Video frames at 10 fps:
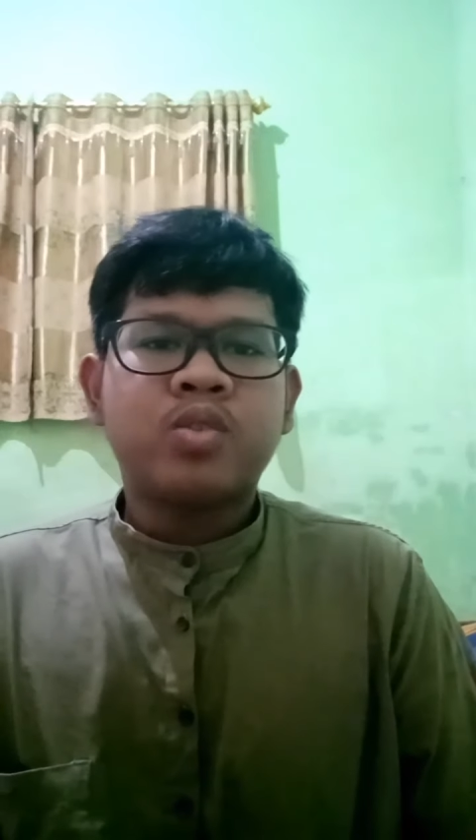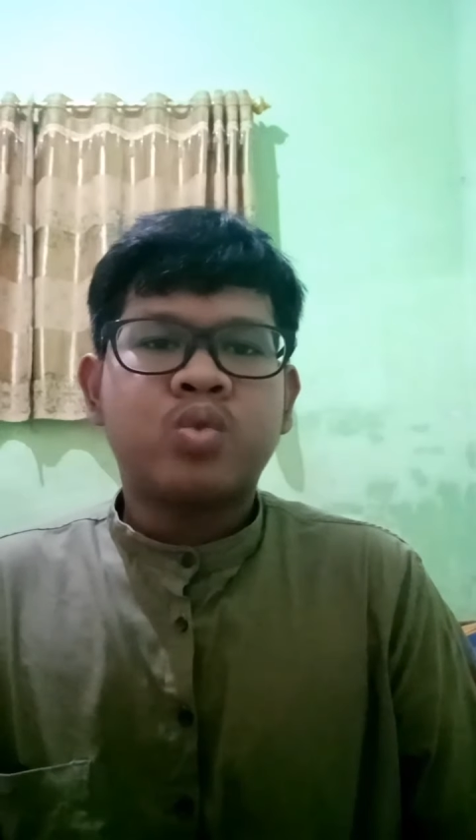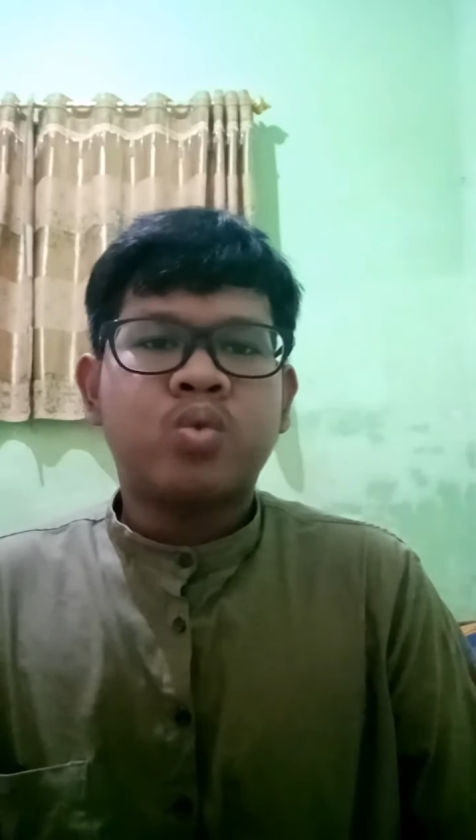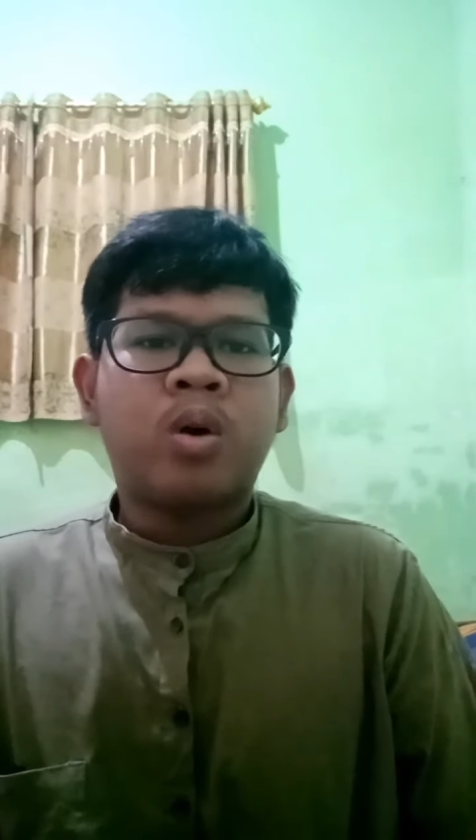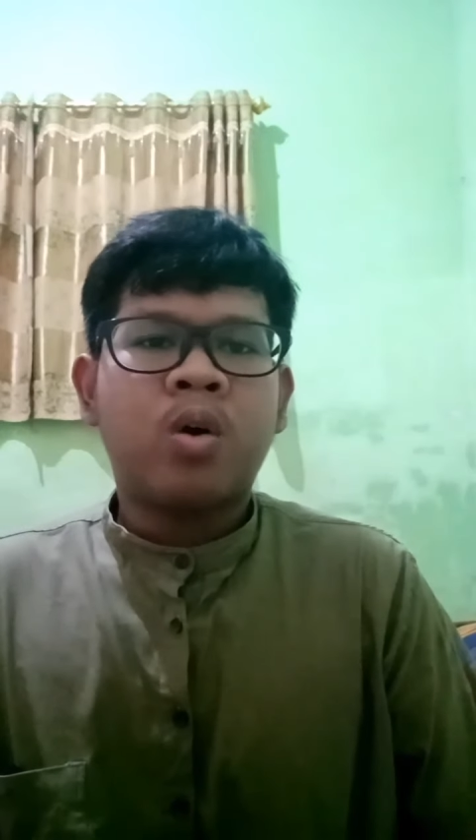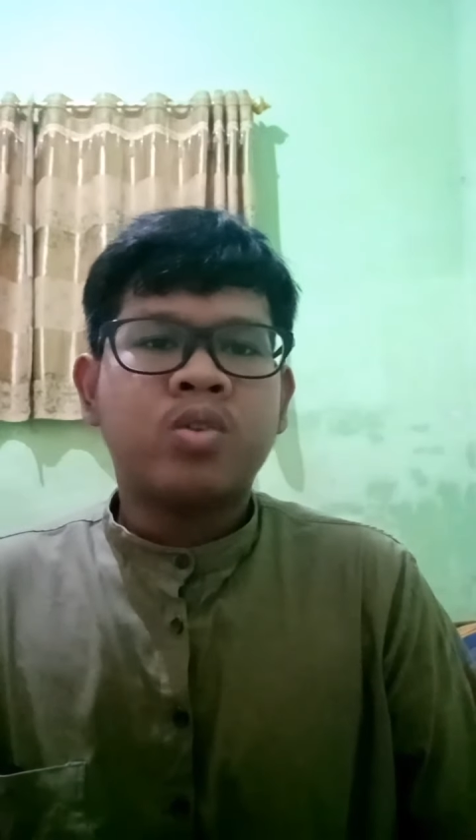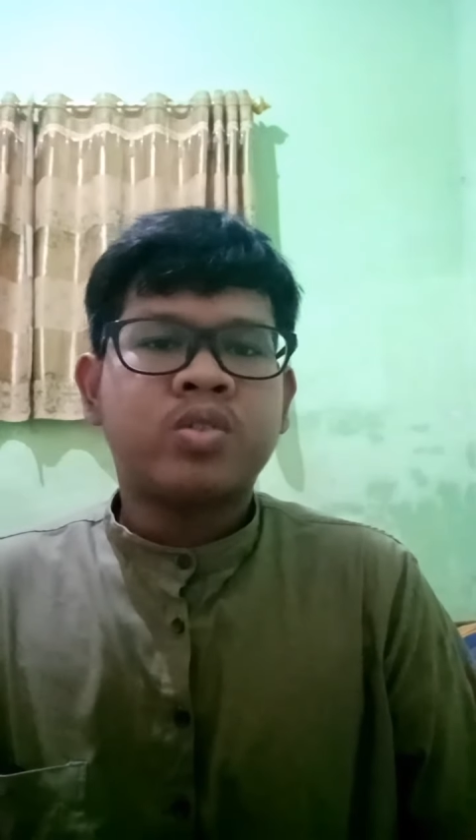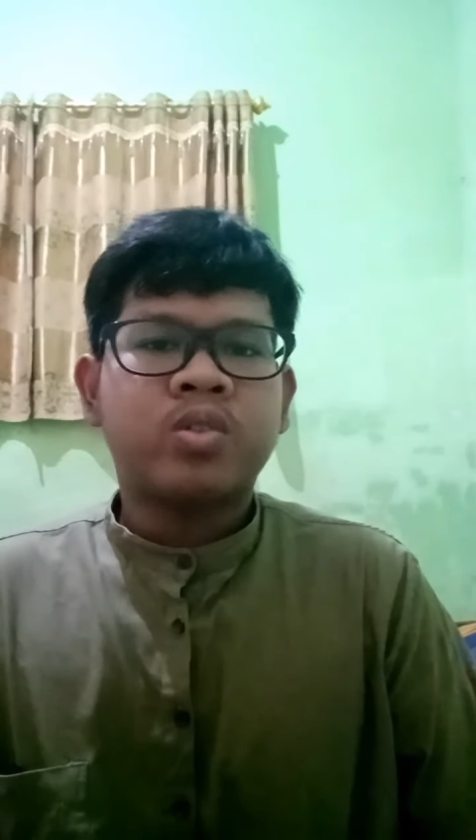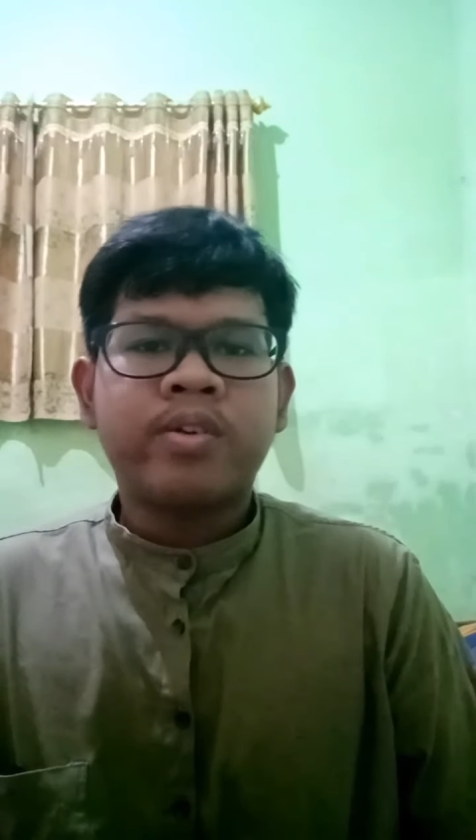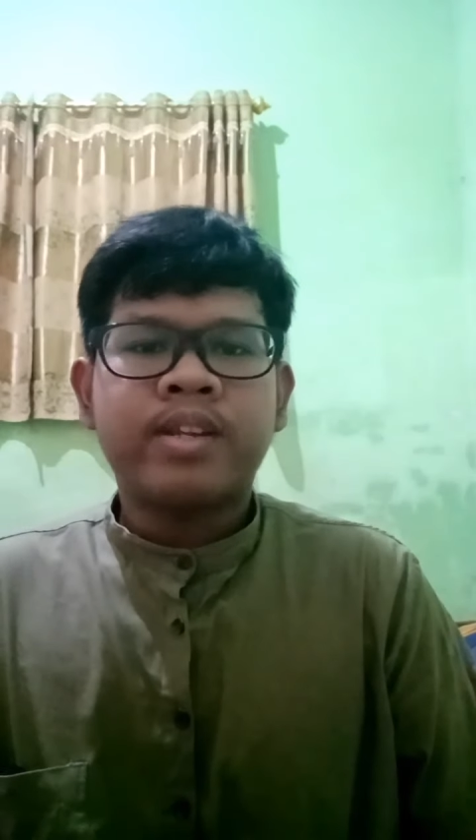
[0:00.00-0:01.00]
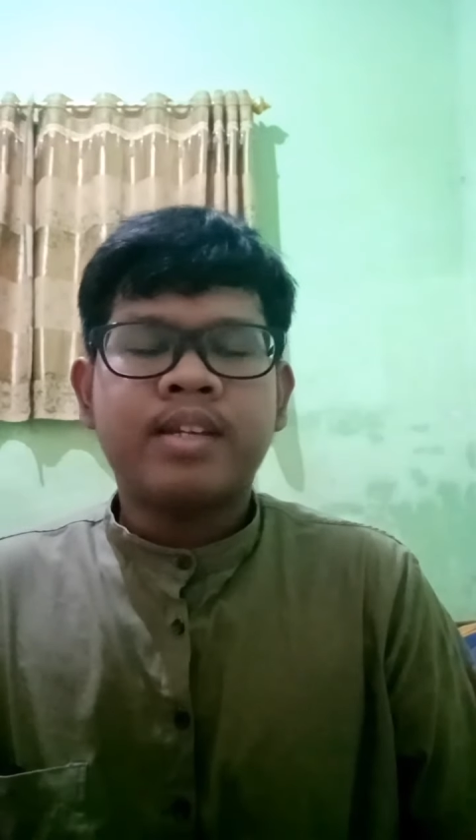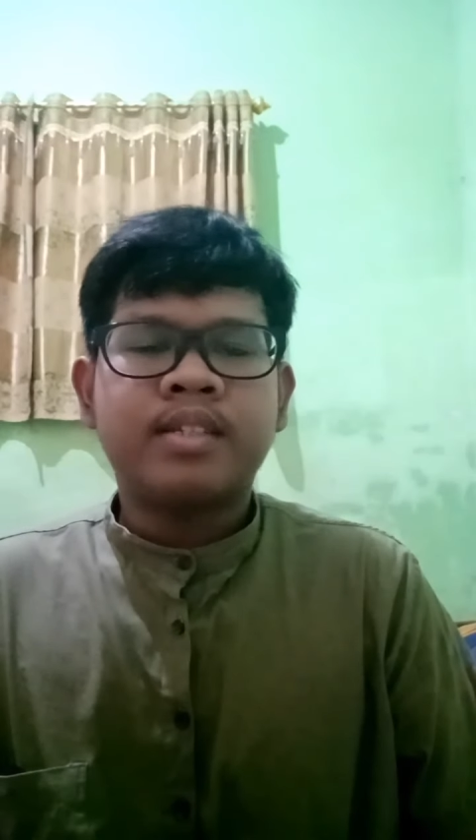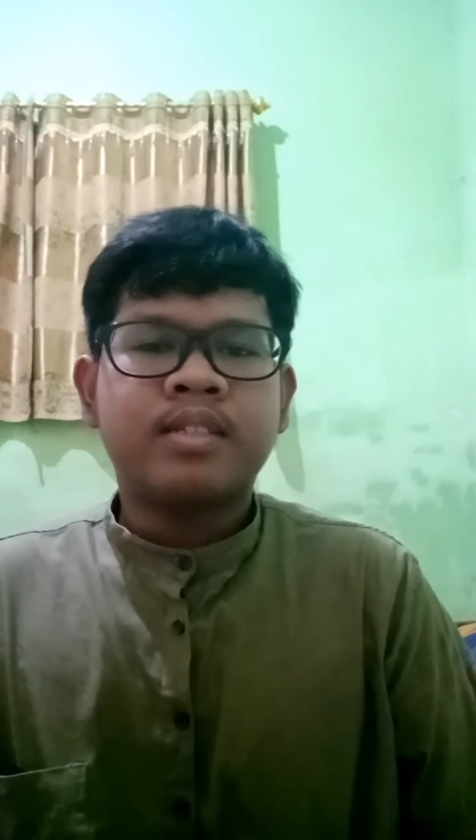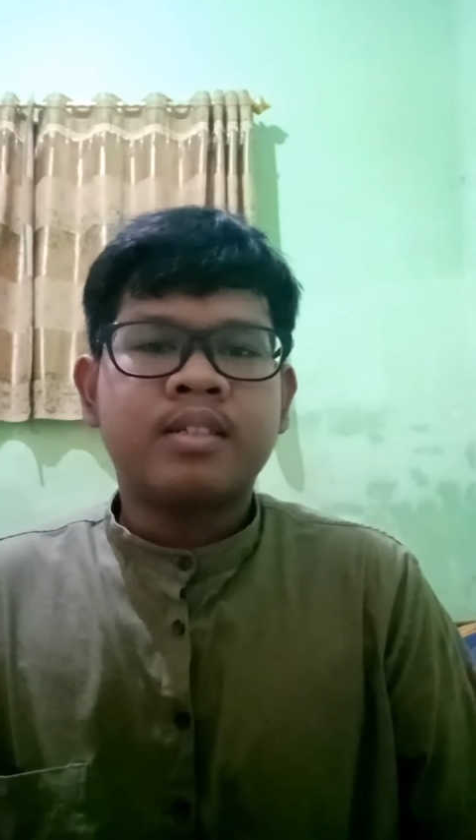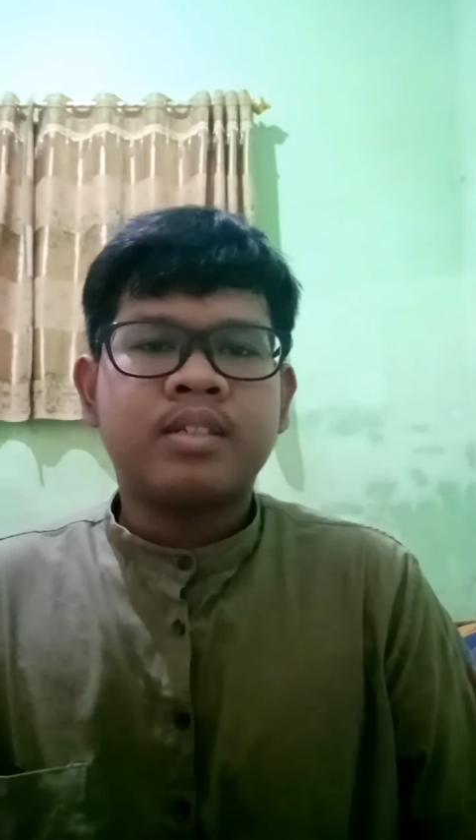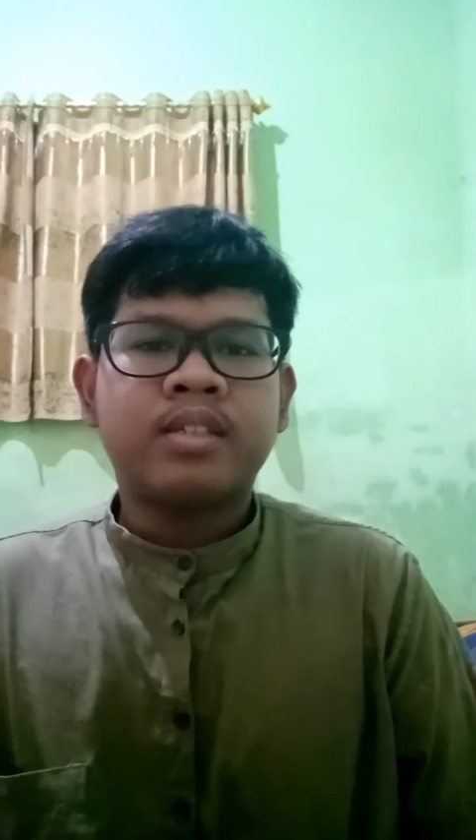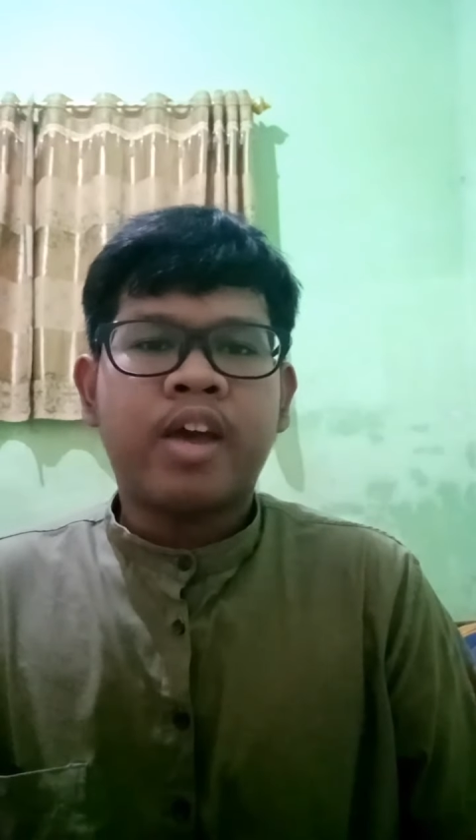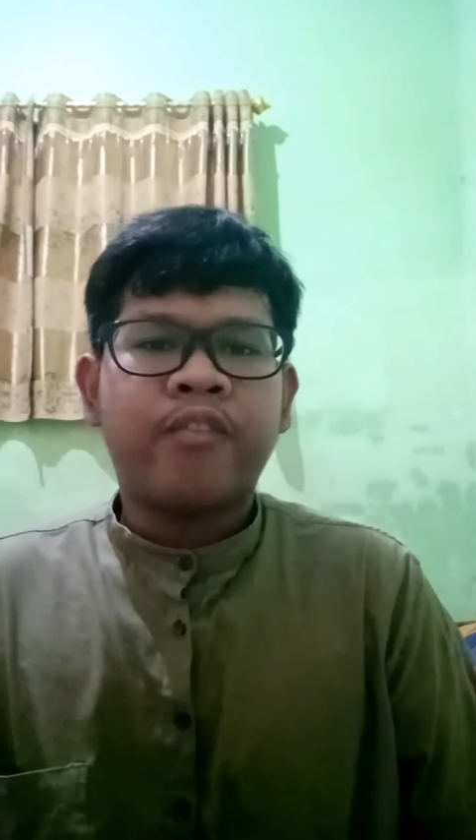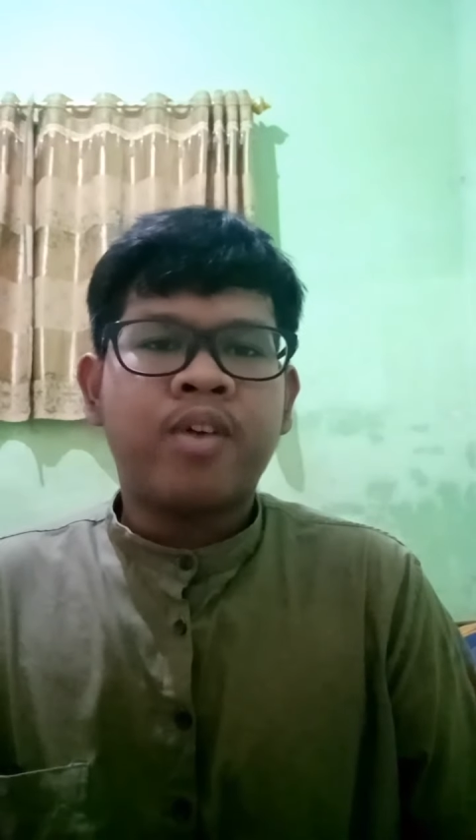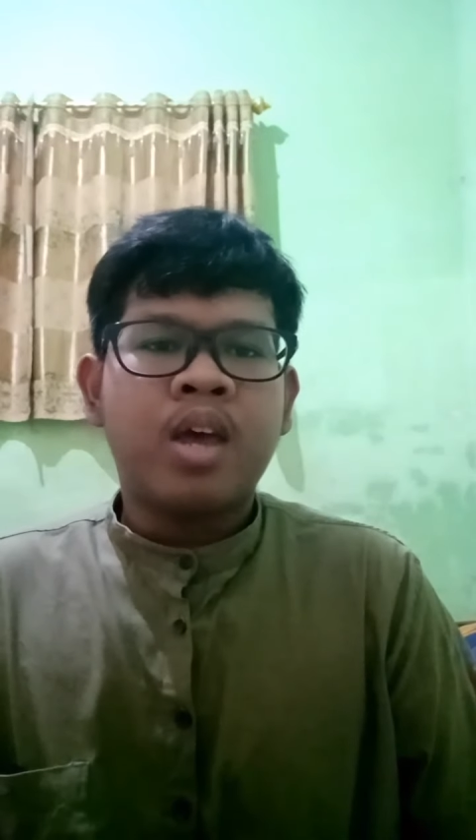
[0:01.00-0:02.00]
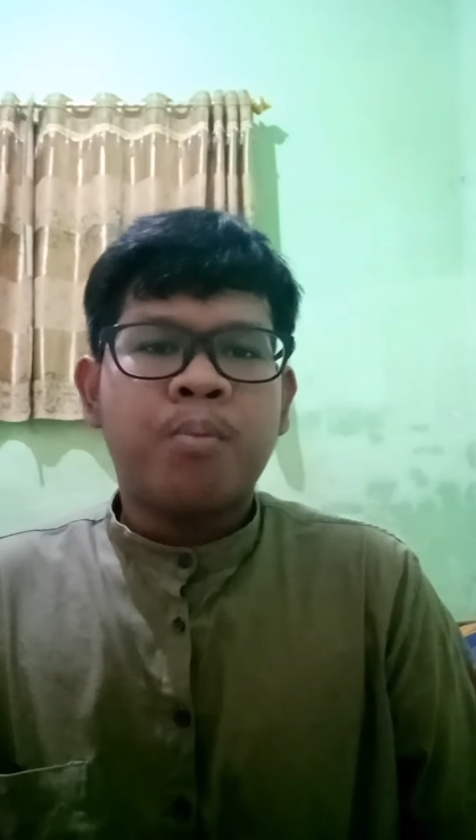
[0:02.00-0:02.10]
to how sound is received